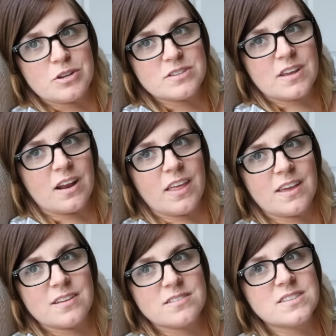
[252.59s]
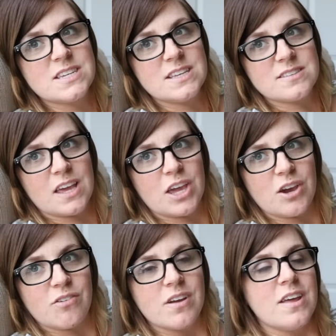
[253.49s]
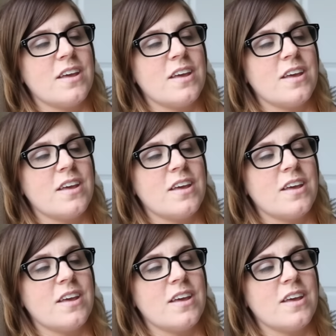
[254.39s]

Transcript: which is kind of like teasing you.